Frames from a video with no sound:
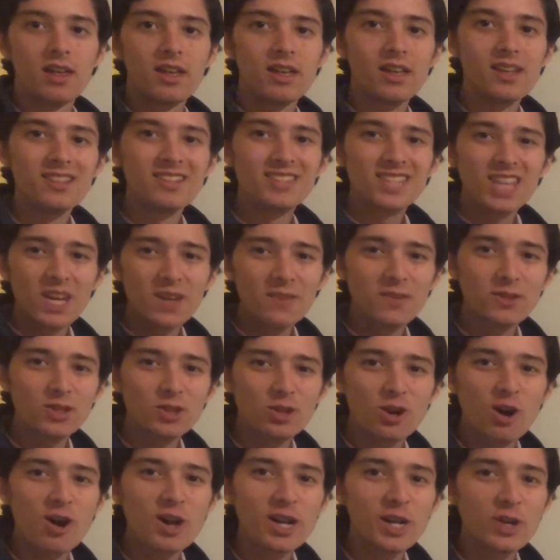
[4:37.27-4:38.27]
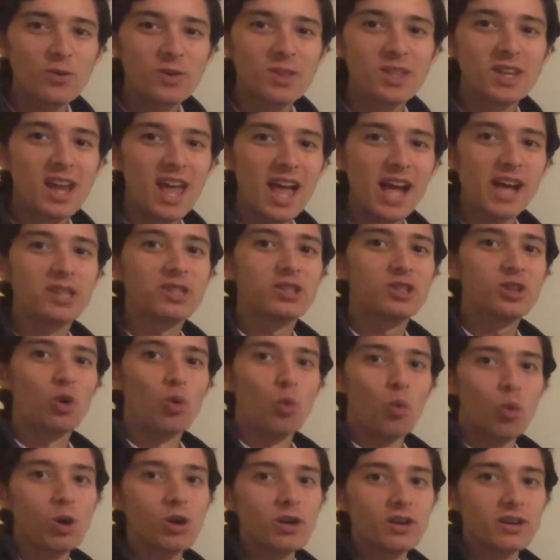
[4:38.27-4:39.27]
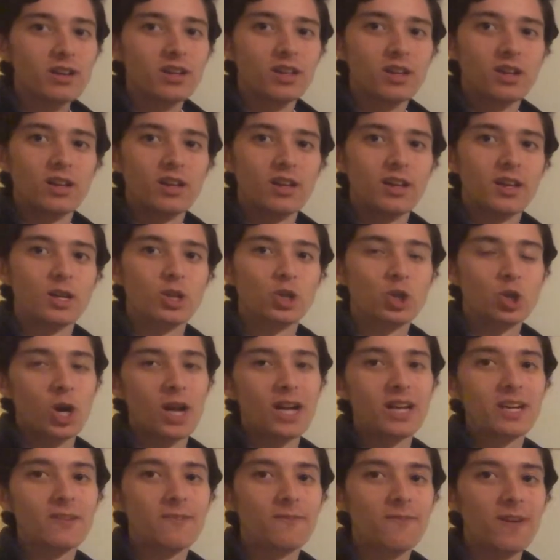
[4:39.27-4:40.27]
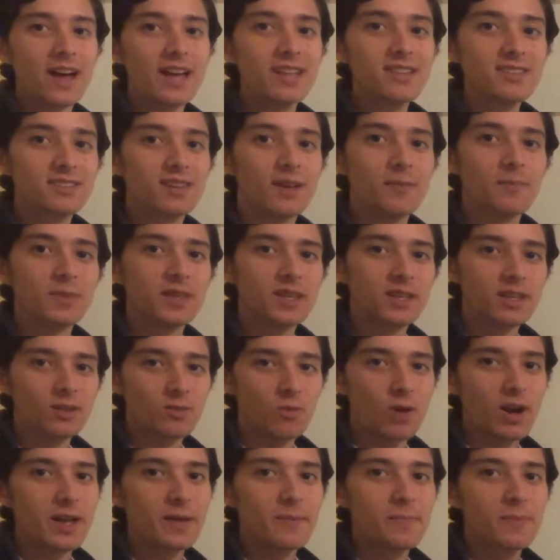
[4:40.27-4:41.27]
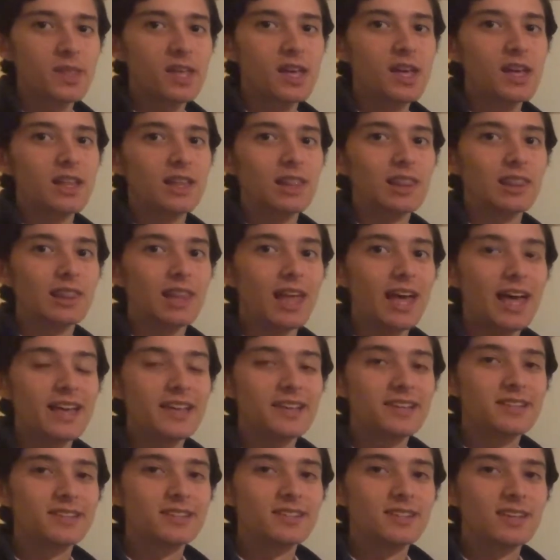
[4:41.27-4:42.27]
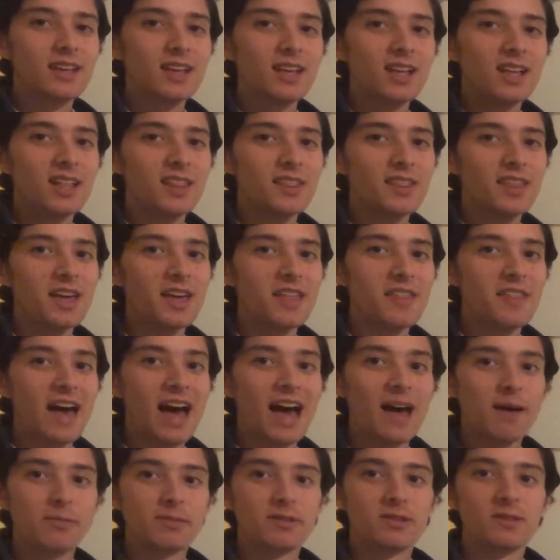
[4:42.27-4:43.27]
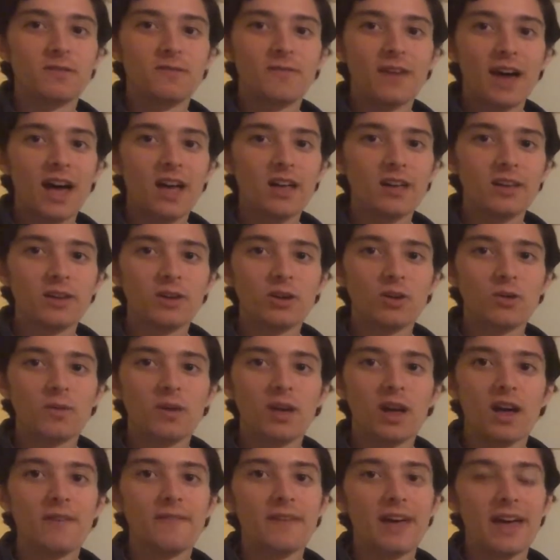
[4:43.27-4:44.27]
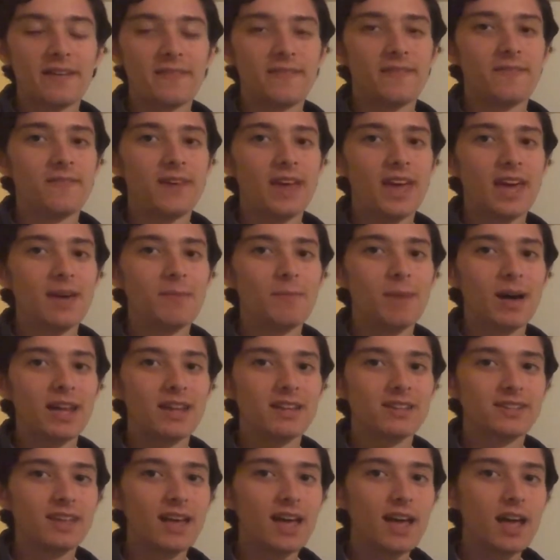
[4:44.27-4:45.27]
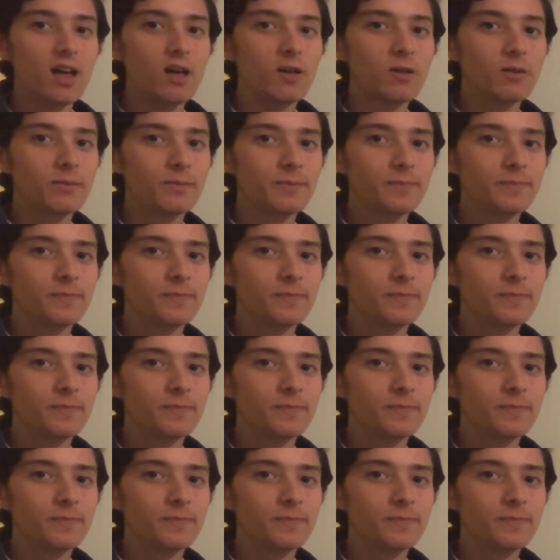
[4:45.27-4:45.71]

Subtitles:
Instead of starting with an x coordinate and trying to find something, right, less than the absolute value of f of A minus L,